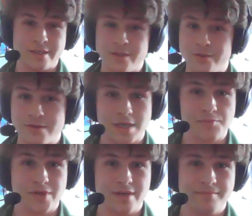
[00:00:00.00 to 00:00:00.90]
to do
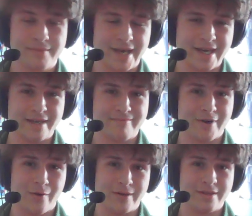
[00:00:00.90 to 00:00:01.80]
something, like
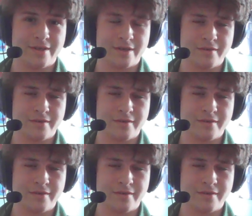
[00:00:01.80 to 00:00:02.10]
go into the